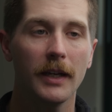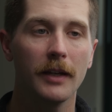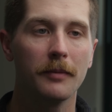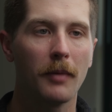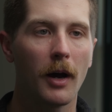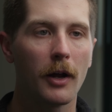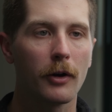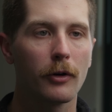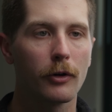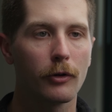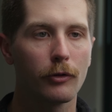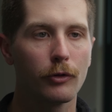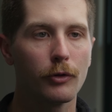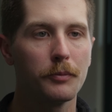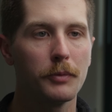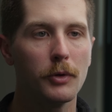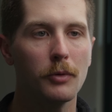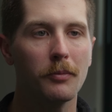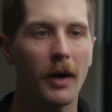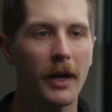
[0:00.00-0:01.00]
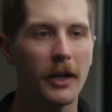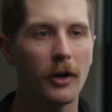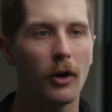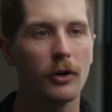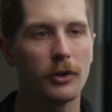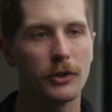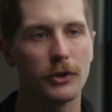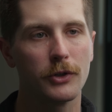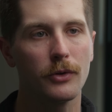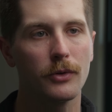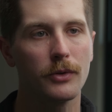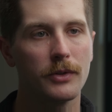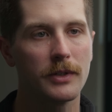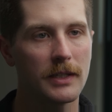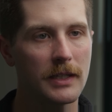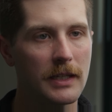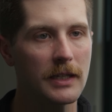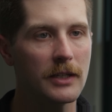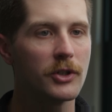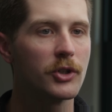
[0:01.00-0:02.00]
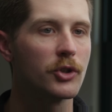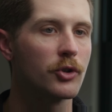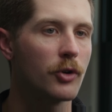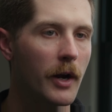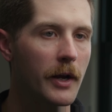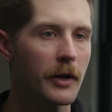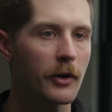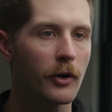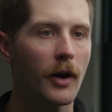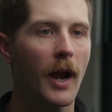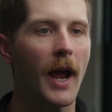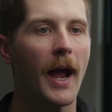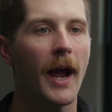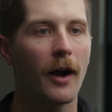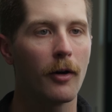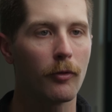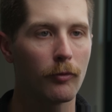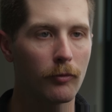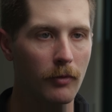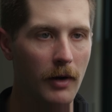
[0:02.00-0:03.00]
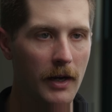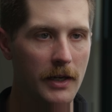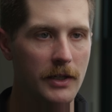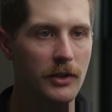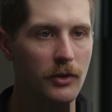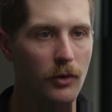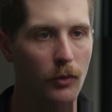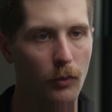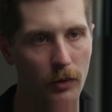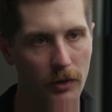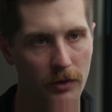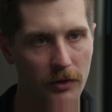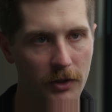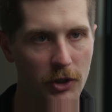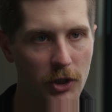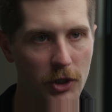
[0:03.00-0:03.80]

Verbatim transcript: In moderate croup, you might also see stridor at rest with the